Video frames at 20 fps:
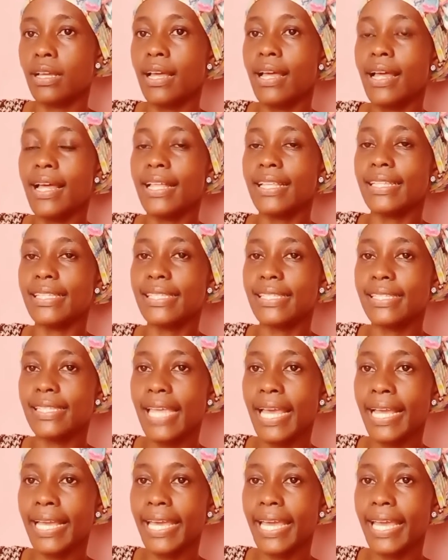
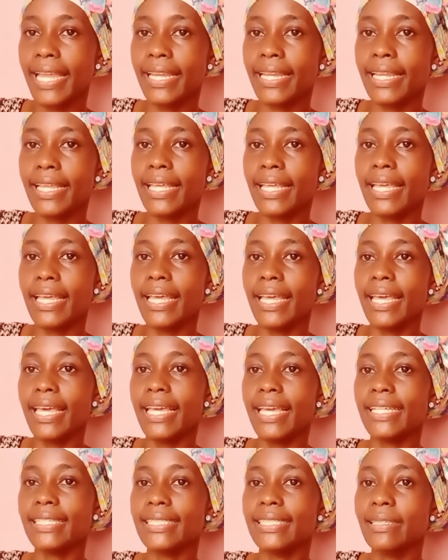Second, it
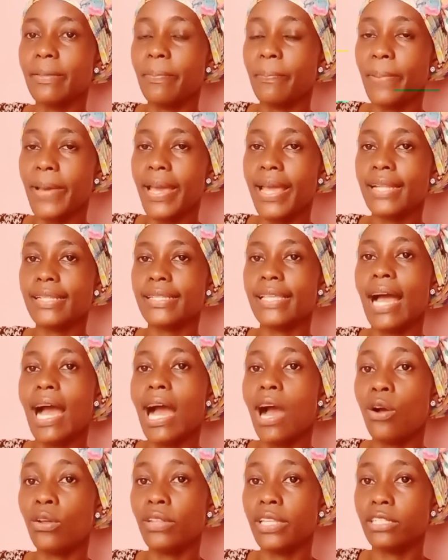depends how the
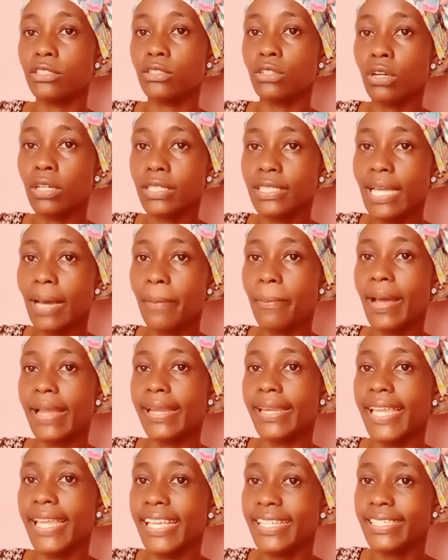doctor managed
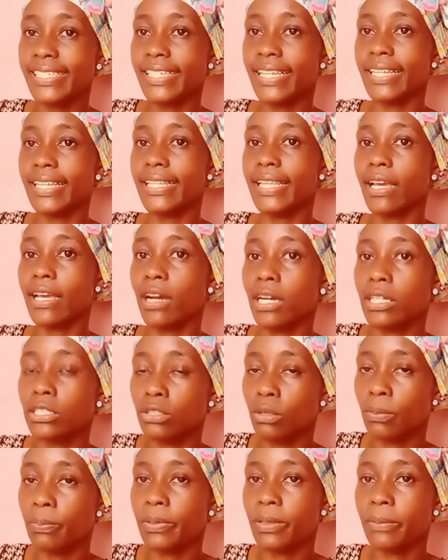the ectopic
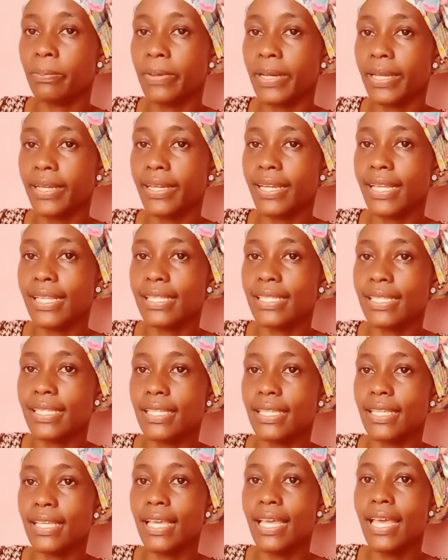pregnancy.
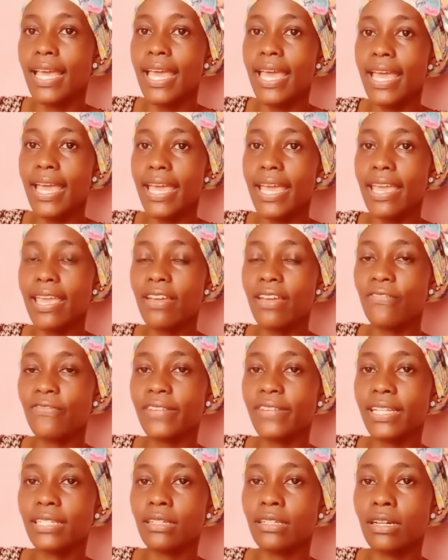If the
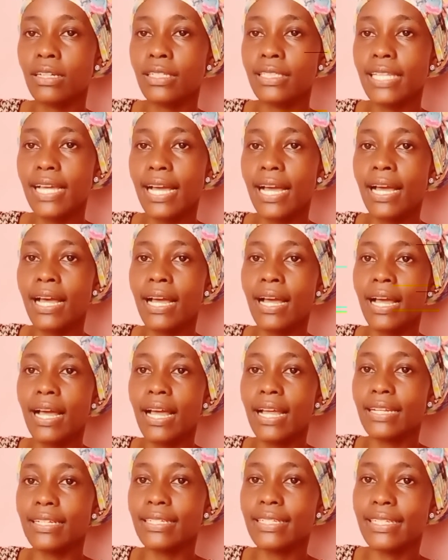doctor
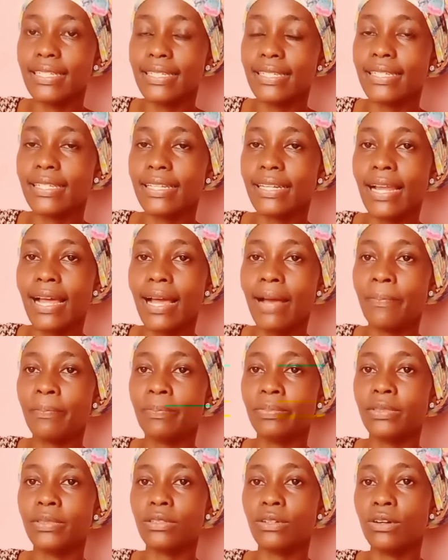disrupt,
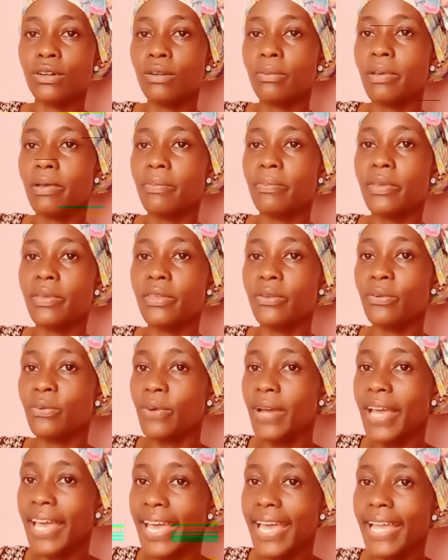or maybe you had
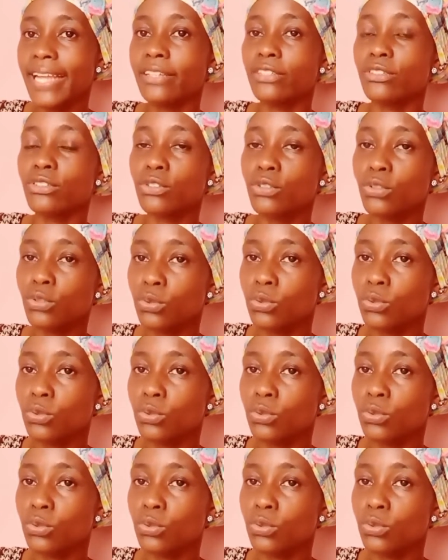two